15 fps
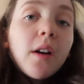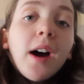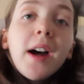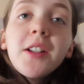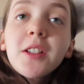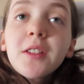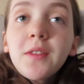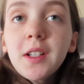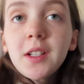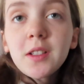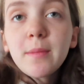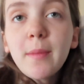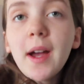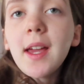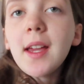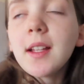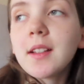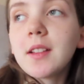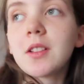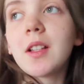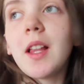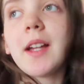I just finished my
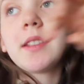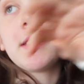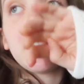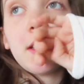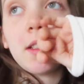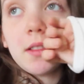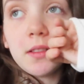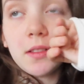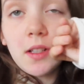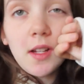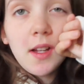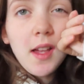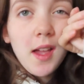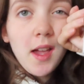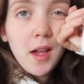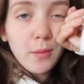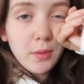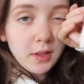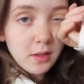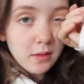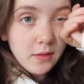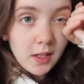English lesson. It
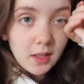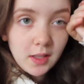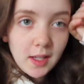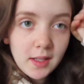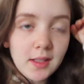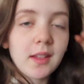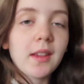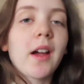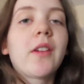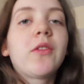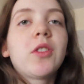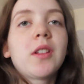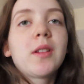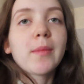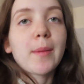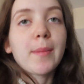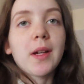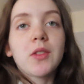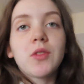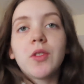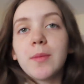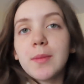was the first lesson that I've done in my
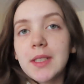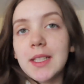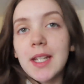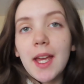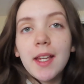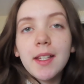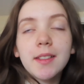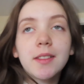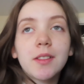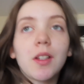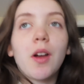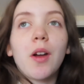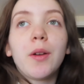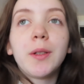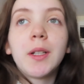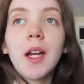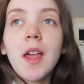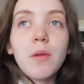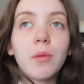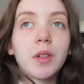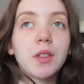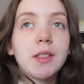bedroom today, so
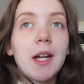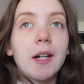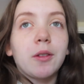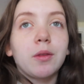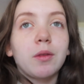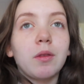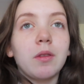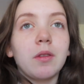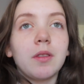one down,